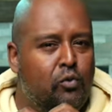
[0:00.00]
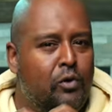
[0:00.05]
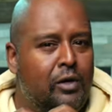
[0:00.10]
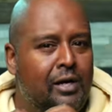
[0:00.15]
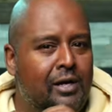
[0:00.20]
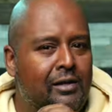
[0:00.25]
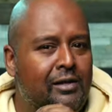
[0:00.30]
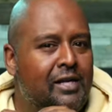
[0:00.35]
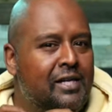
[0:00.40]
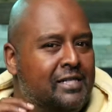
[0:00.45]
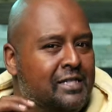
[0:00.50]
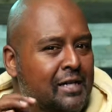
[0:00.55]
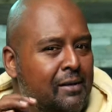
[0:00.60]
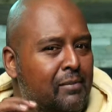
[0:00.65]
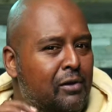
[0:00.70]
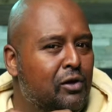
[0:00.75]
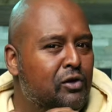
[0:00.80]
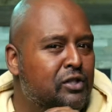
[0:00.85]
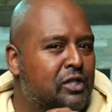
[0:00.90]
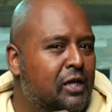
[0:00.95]
really
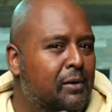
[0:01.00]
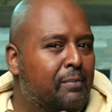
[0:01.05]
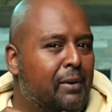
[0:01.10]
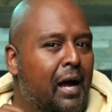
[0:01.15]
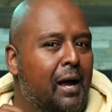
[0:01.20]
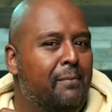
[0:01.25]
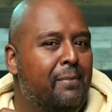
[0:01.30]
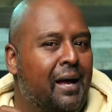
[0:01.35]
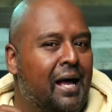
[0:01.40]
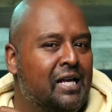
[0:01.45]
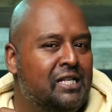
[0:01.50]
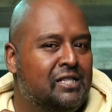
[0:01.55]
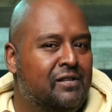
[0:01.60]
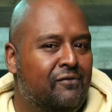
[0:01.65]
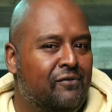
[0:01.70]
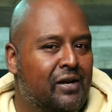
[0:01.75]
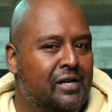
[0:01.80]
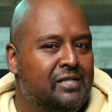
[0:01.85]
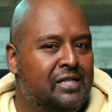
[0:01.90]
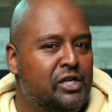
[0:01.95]
similar to the bypass
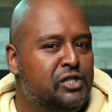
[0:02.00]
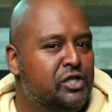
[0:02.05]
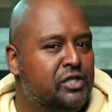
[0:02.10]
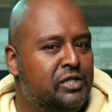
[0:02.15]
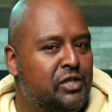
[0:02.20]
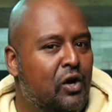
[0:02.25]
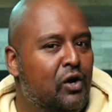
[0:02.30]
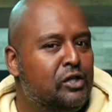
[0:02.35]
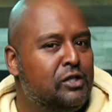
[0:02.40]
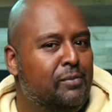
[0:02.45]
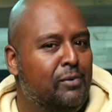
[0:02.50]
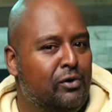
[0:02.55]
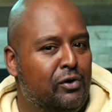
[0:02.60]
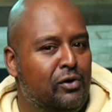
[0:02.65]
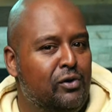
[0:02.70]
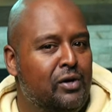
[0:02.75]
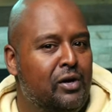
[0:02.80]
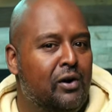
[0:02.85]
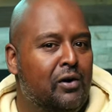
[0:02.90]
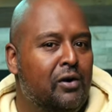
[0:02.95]
device I just talked
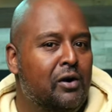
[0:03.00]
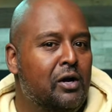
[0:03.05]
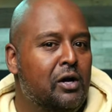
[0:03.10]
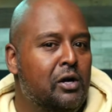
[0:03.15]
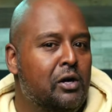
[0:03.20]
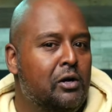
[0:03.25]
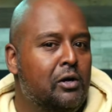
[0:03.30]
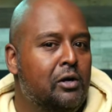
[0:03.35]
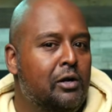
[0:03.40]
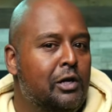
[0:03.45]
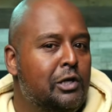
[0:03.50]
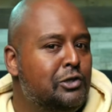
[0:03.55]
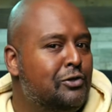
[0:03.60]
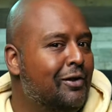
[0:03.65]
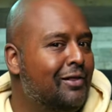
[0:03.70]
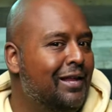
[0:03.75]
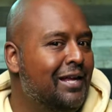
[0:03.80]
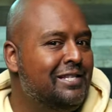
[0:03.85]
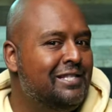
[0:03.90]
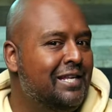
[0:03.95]
about earlier.
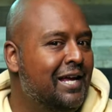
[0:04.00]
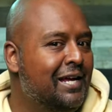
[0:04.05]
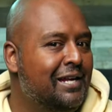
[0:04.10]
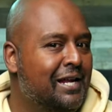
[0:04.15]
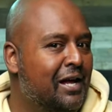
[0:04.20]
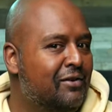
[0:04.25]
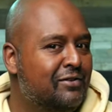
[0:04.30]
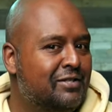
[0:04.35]
So unless they